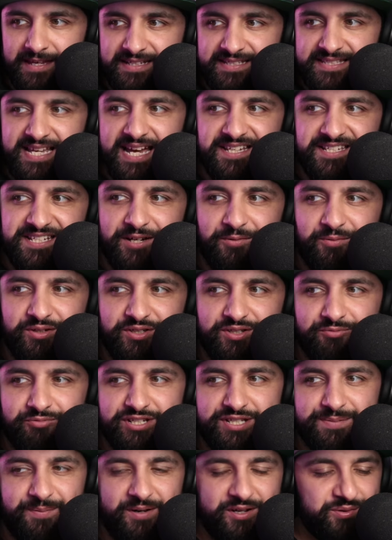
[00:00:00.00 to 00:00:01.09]
Satya will
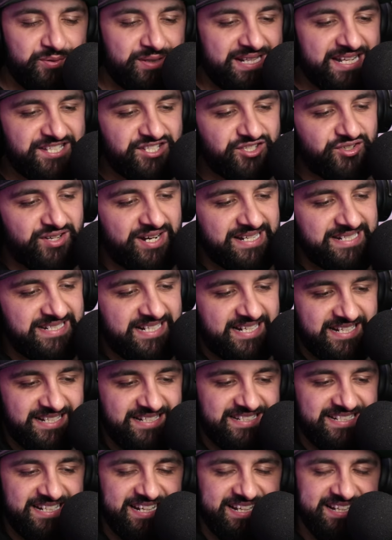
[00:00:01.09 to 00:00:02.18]
respond with, let's try day
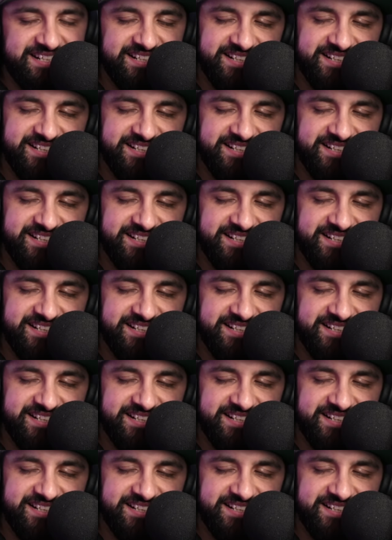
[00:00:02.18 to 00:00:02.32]
and date.